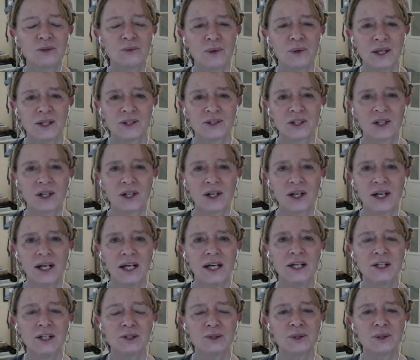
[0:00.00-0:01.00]
ways, our
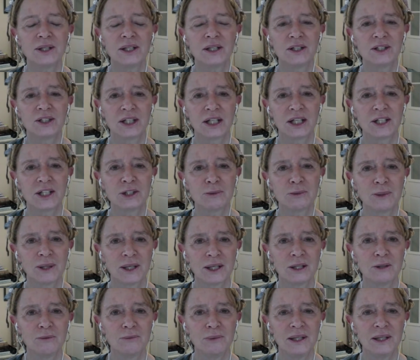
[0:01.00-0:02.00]
hatred and judgment
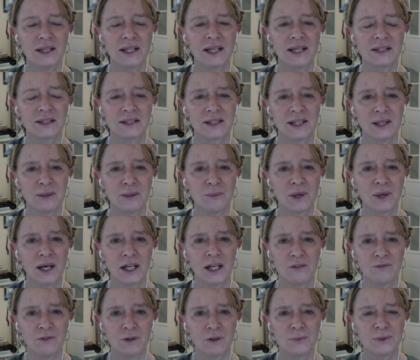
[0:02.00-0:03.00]
can be that same kind
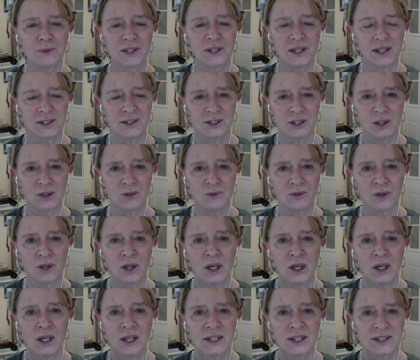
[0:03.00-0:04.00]
of obsessive
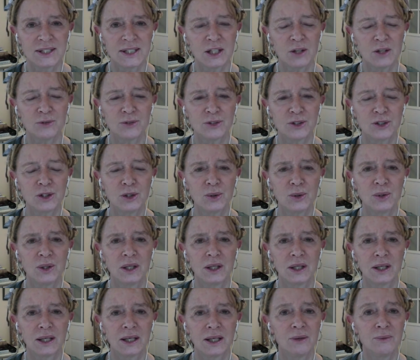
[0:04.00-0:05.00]
self
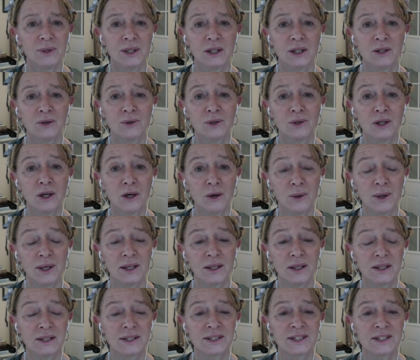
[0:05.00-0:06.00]
soothing. And we don't know it.
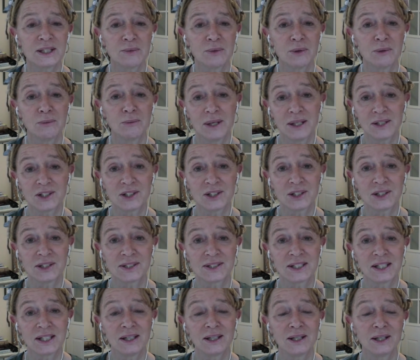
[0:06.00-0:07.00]
And then someone mentions
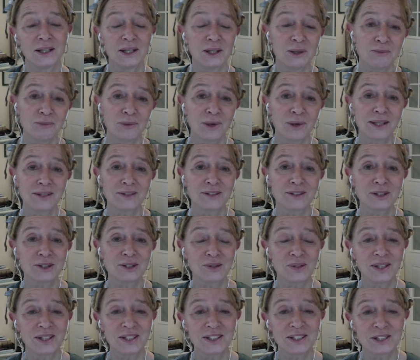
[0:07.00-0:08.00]
it and it breaks the
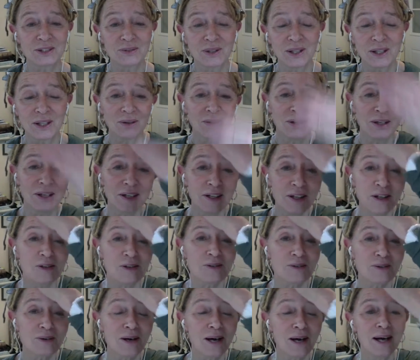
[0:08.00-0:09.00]
trance. And we go, oh,
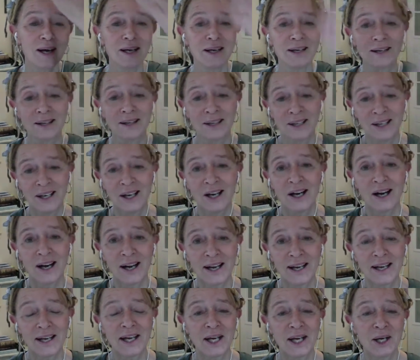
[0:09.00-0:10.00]
right,
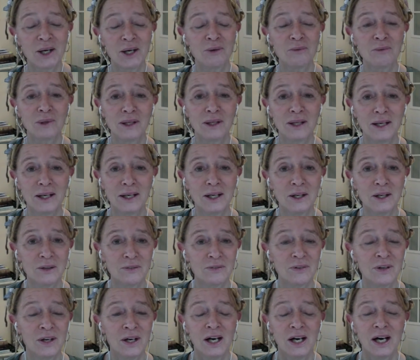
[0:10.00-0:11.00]
I am love.
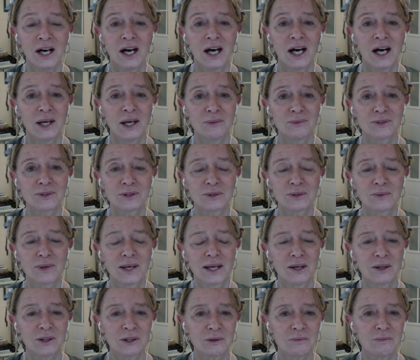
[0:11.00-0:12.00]
I am
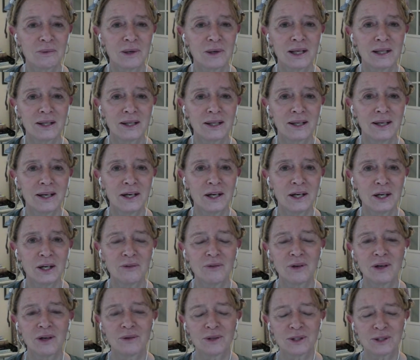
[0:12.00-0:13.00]
surrounded by love.
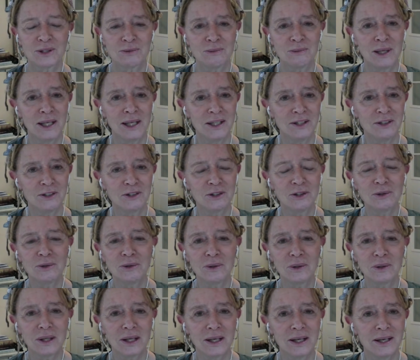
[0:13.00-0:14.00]
I was made to
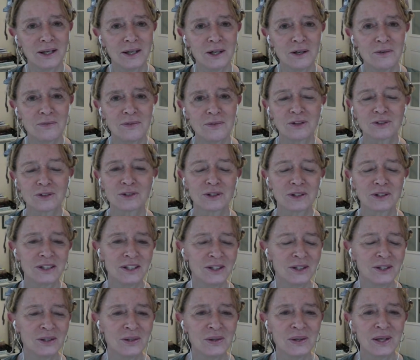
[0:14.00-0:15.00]
love. There's, you
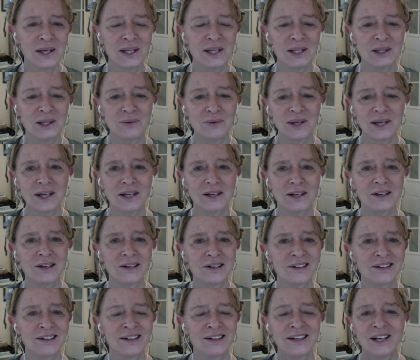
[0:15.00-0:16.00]
know, and then we get
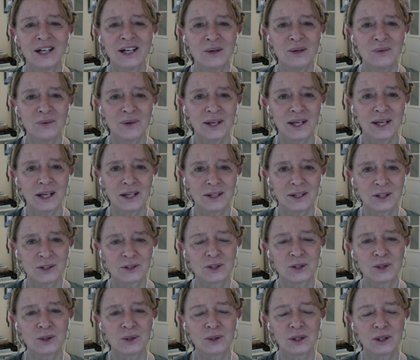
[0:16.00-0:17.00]
our, we get the
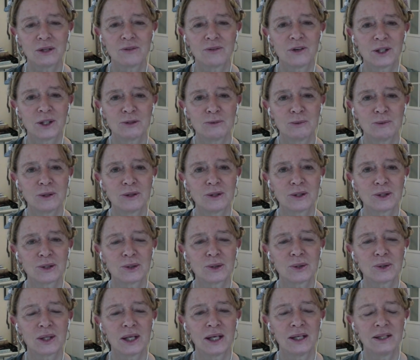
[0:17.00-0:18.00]
truth of our
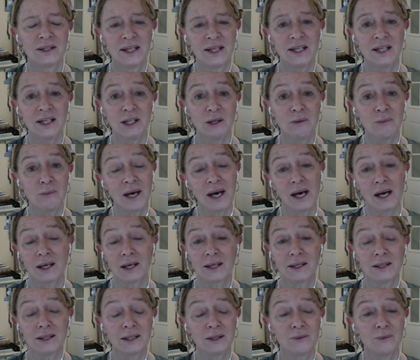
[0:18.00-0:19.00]
spiritual identity back
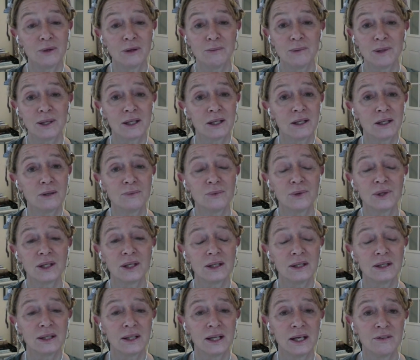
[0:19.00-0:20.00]
and then we become really
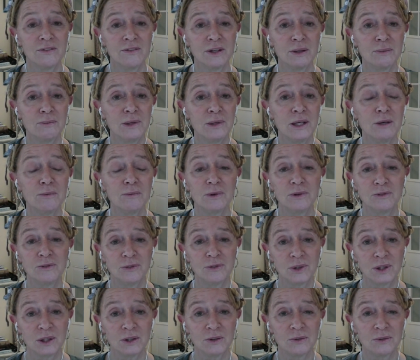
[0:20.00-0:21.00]
loving people
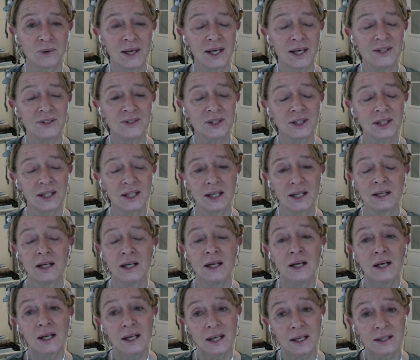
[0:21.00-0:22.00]
full of grace again
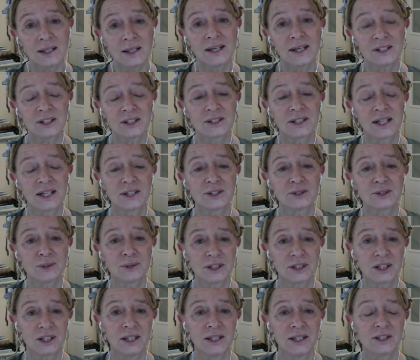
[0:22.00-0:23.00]
and that that's what
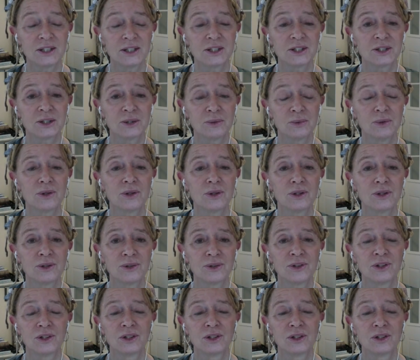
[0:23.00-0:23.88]
changes the world